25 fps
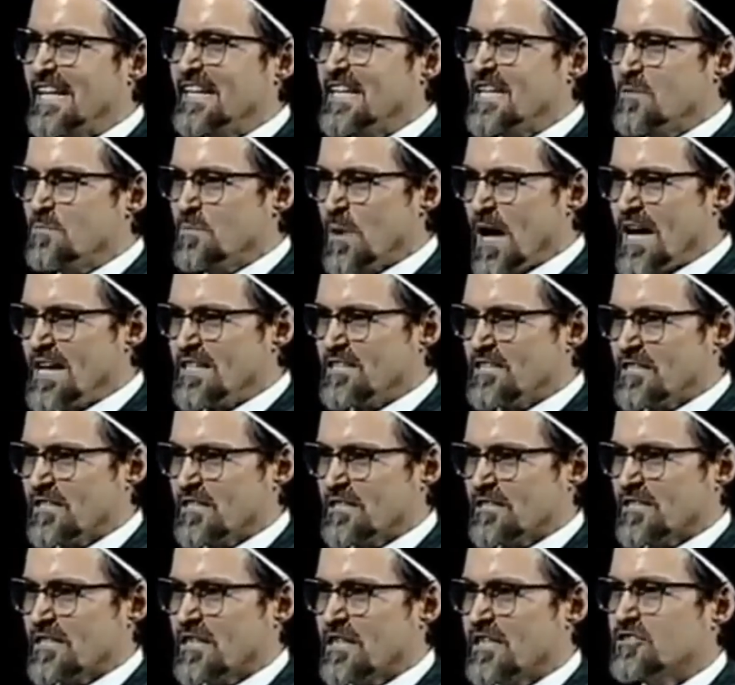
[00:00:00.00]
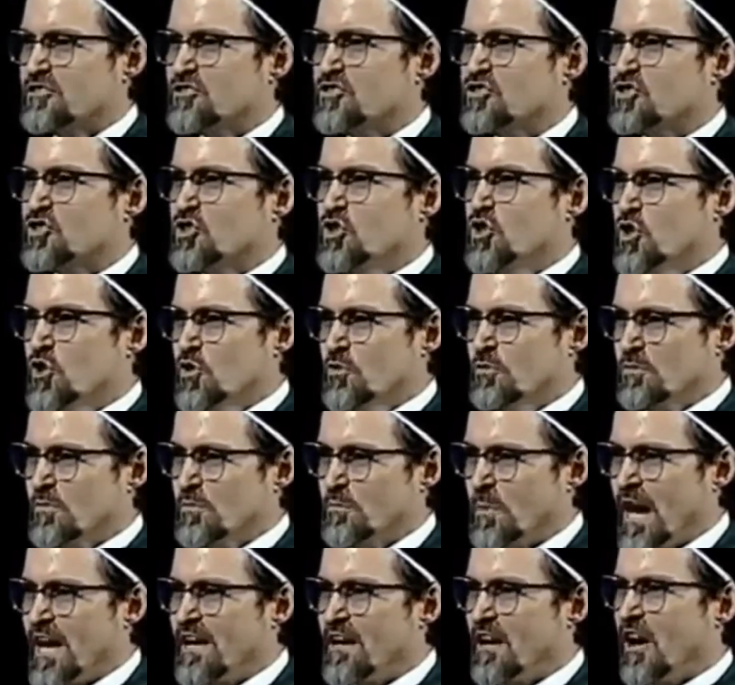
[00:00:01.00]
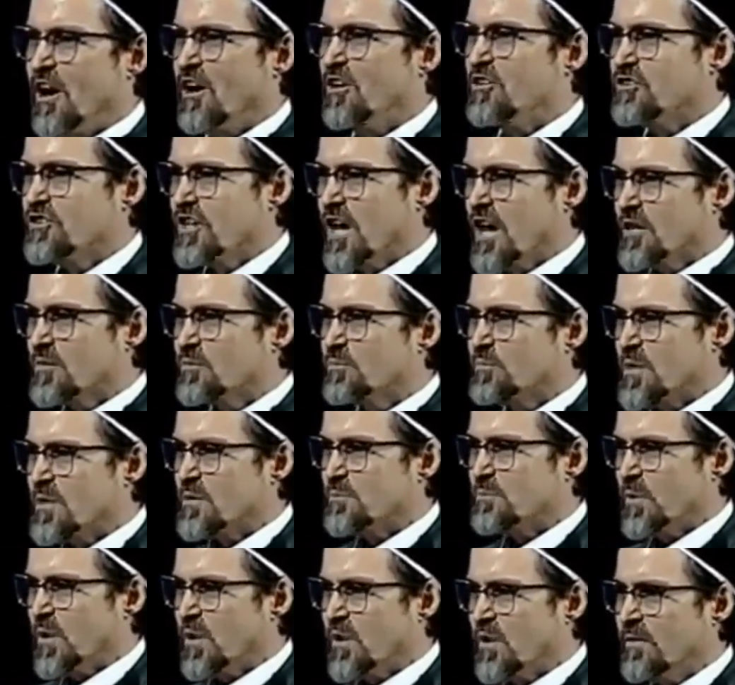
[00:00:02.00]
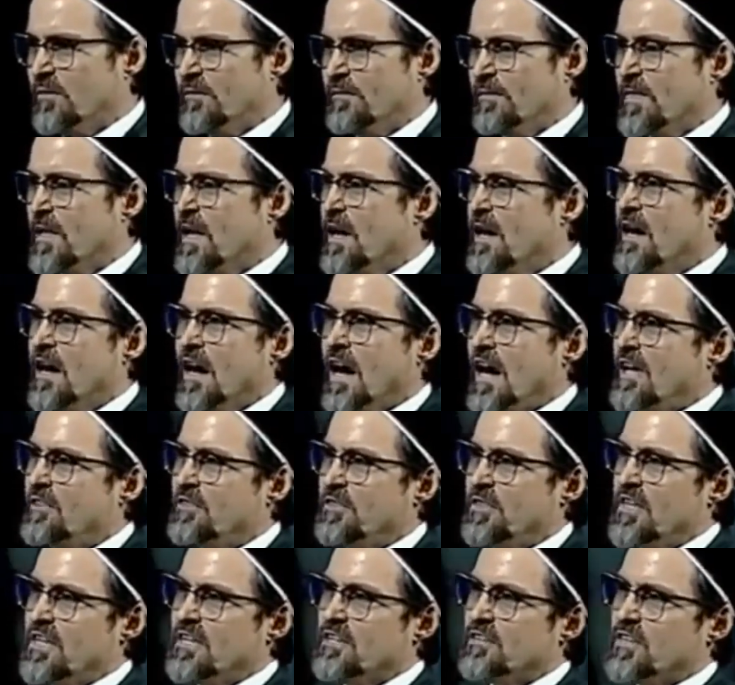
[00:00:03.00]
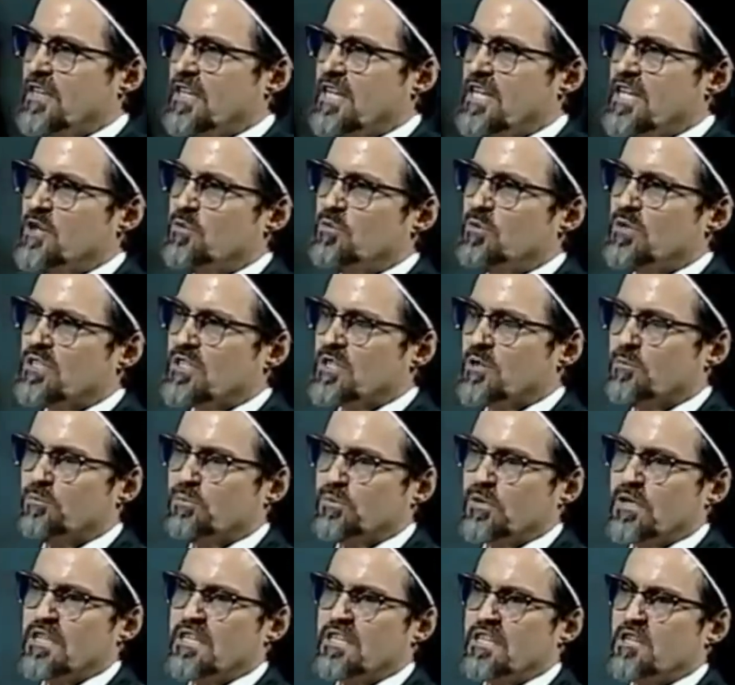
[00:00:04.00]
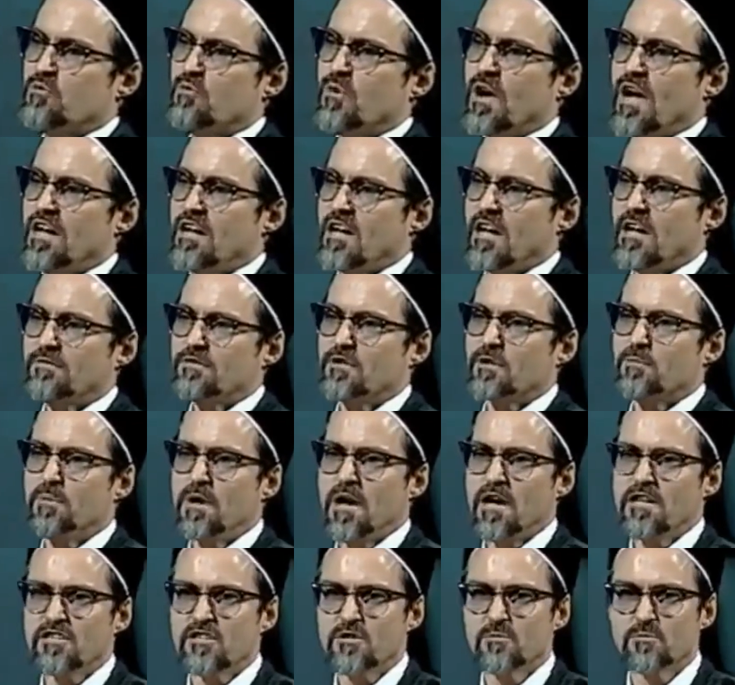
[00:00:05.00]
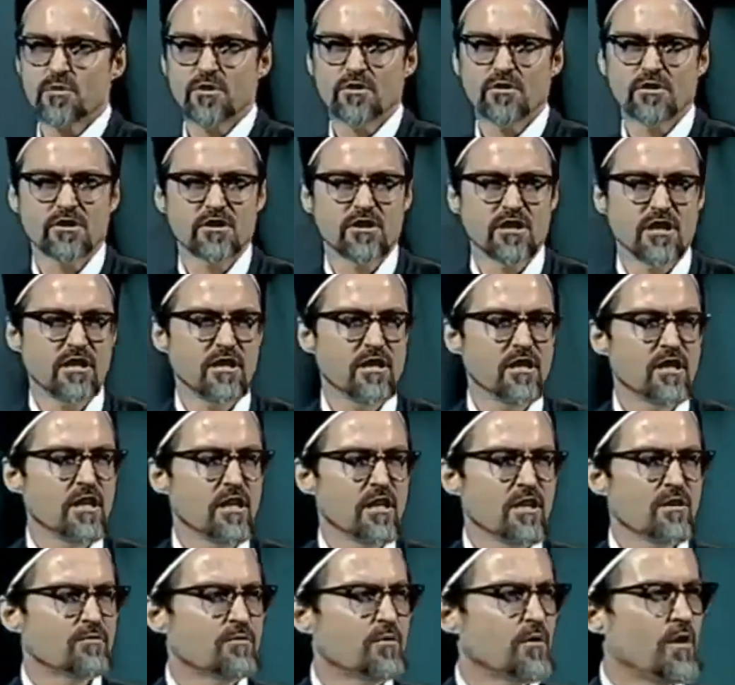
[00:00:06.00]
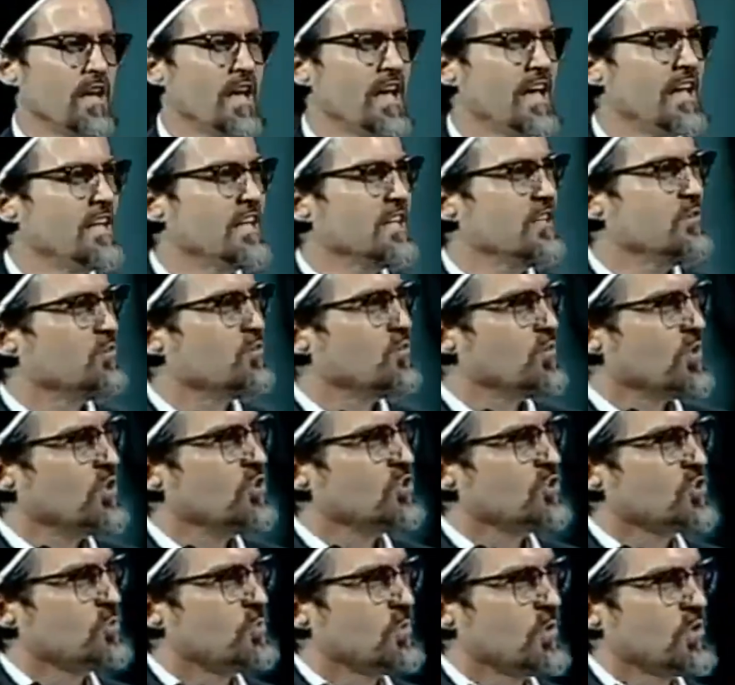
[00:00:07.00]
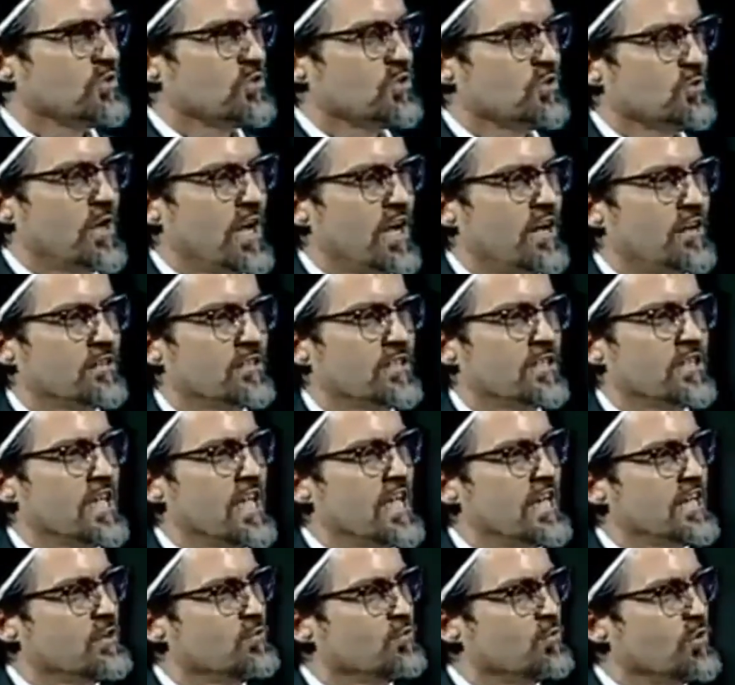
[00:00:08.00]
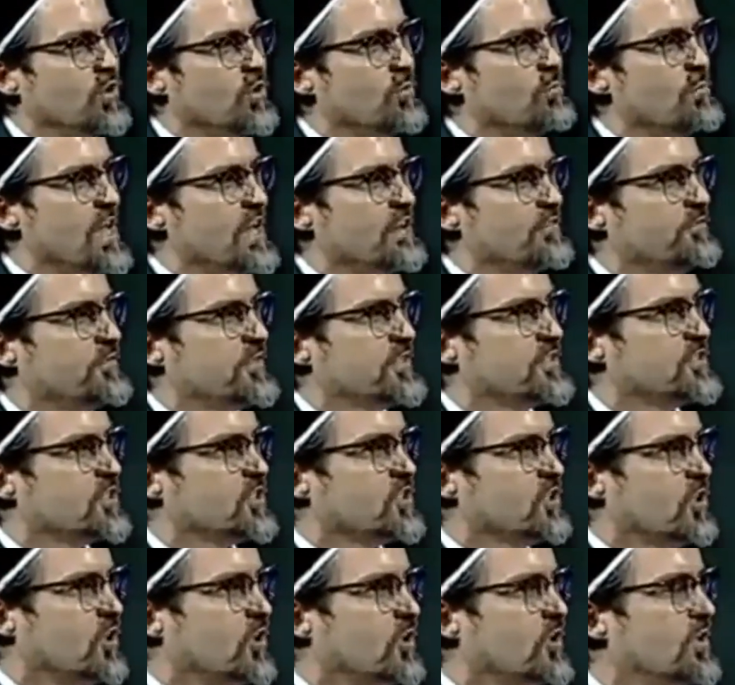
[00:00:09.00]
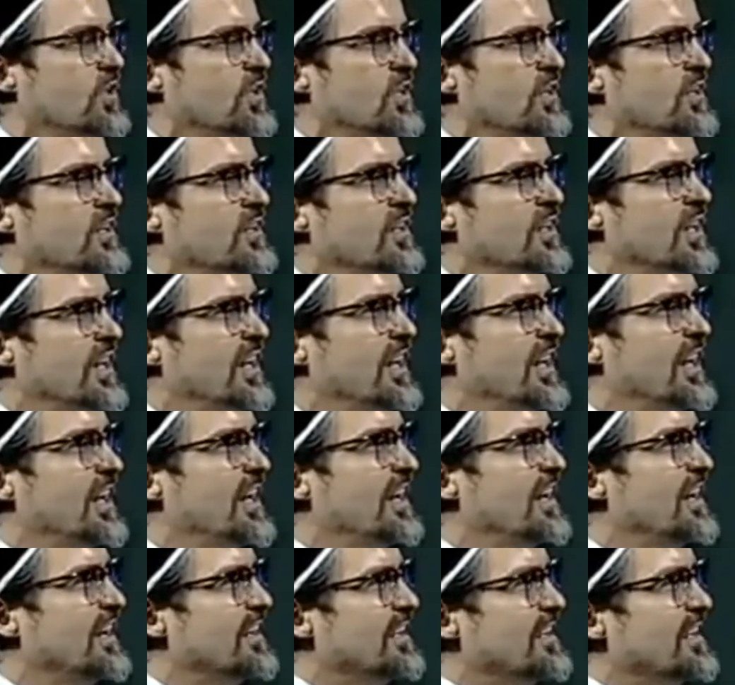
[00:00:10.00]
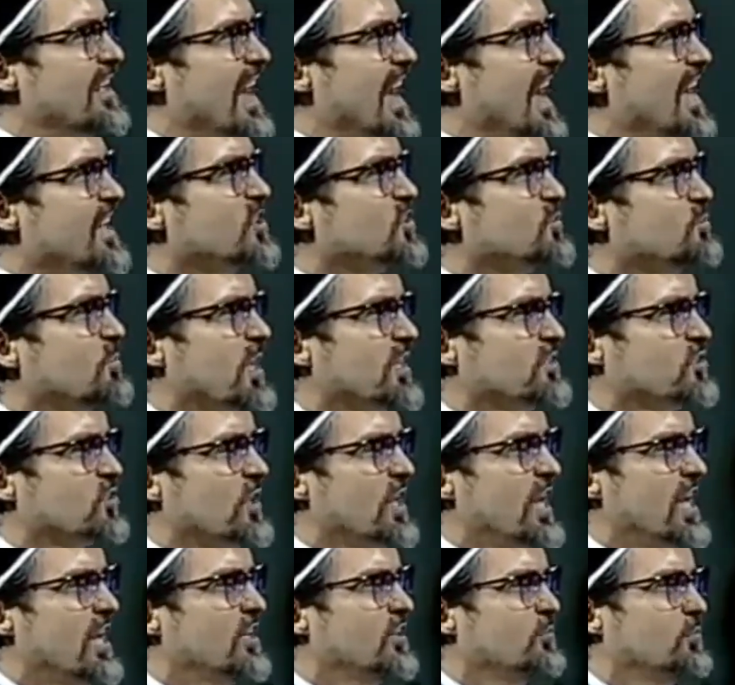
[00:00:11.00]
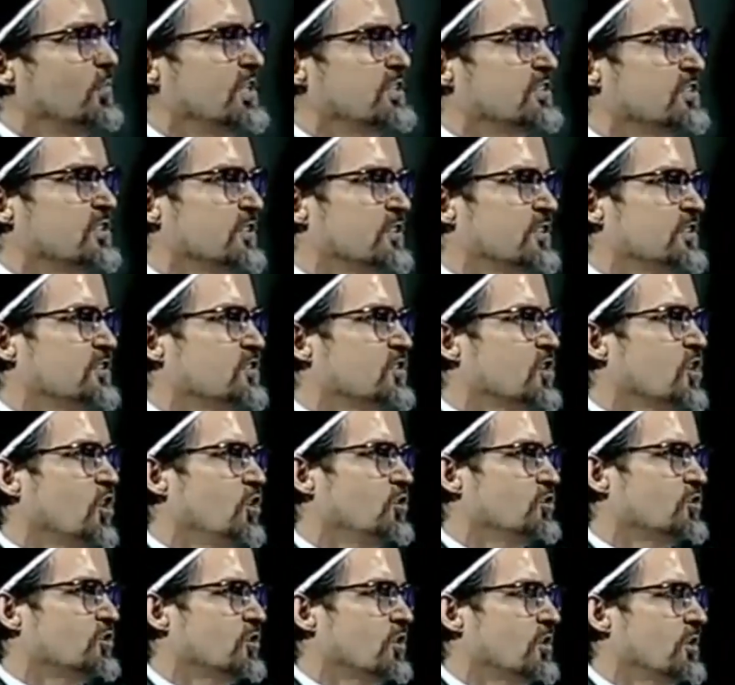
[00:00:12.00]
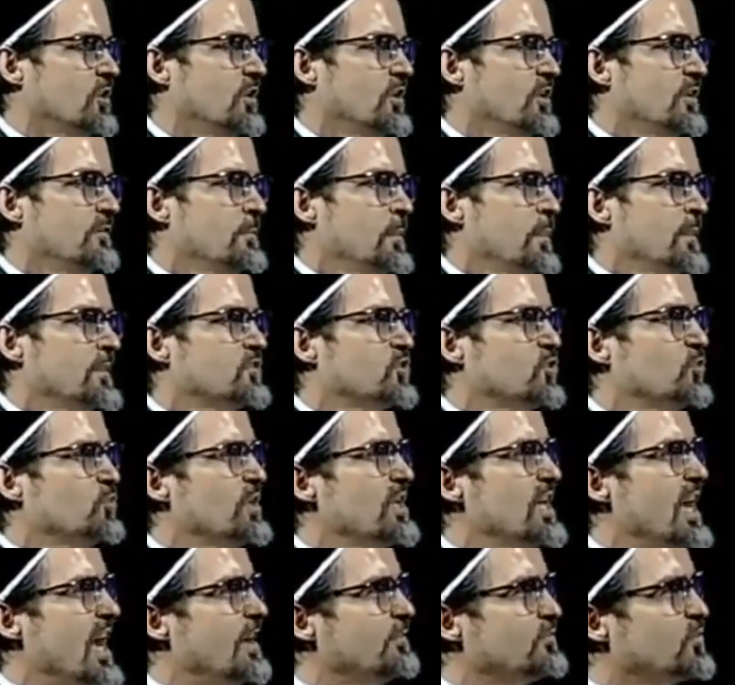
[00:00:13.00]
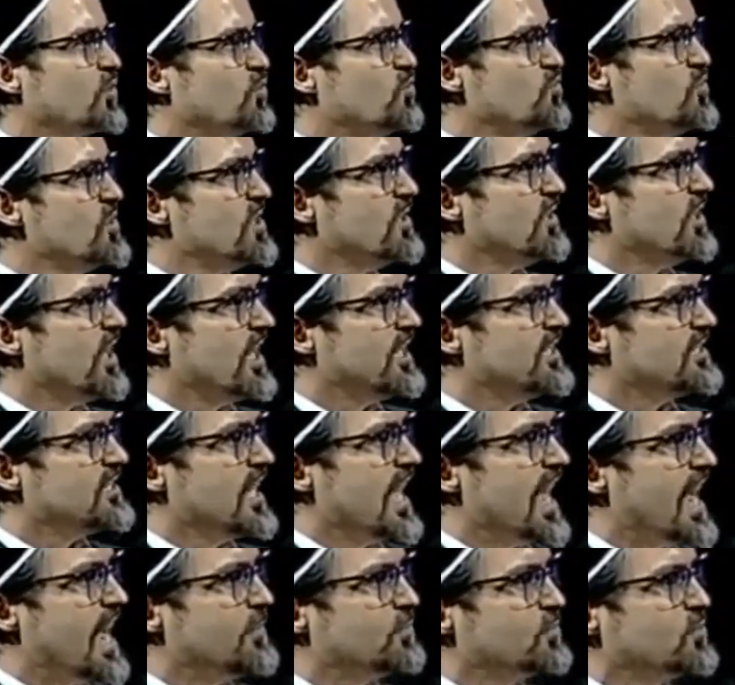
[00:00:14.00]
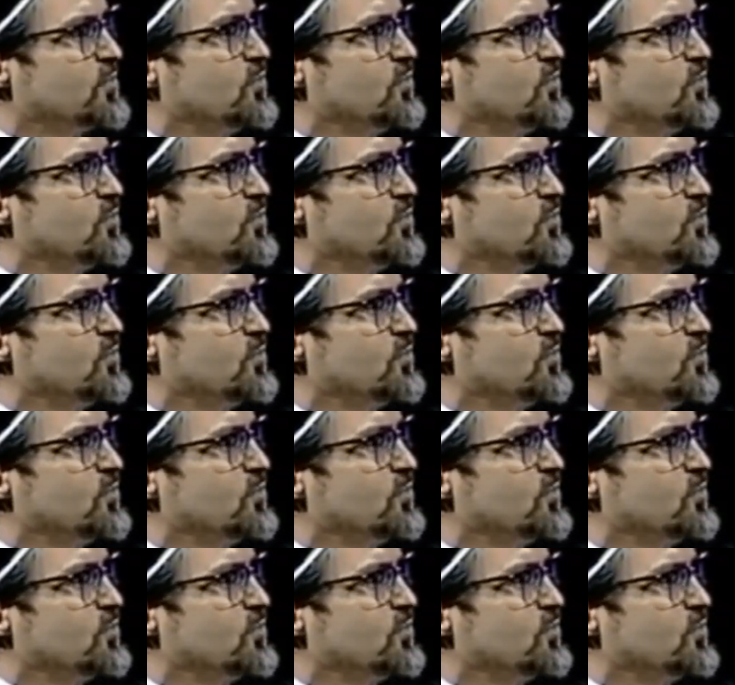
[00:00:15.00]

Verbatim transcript: daily basis consumed by our young people, I think that he would completely write off the possibility for any real spirituality, any real metaphysical uh, aspect or element to this culture. So we have to realize the